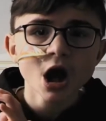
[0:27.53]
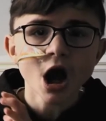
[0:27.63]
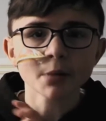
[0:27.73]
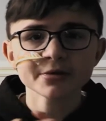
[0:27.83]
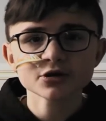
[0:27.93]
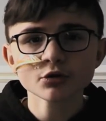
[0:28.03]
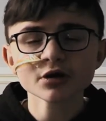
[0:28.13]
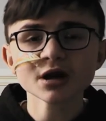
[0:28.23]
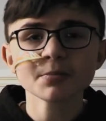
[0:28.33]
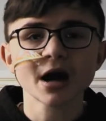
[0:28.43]
I'll be
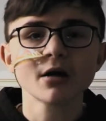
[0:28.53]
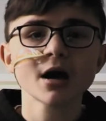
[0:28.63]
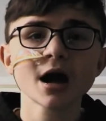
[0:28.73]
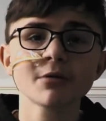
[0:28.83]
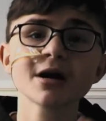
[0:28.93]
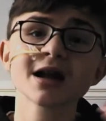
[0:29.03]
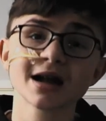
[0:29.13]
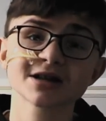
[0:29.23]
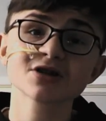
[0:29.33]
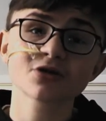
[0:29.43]
talking about how I
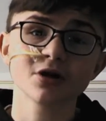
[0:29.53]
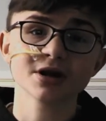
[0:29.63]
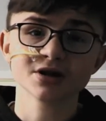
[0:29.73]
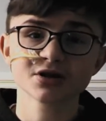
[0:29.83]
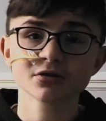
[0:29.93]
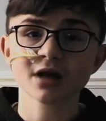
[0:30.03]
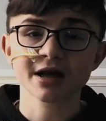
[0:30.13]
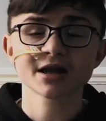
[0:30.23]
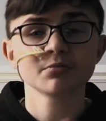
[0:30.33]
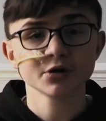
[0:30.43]
actually got into
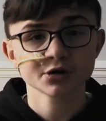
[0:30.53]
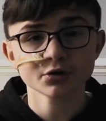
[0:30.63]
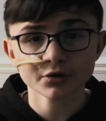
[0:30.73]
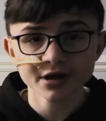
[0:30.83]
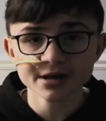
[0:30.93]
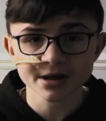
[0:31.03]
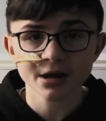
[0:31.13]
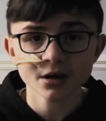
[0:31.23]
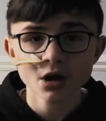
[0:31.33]
liking musical theatre.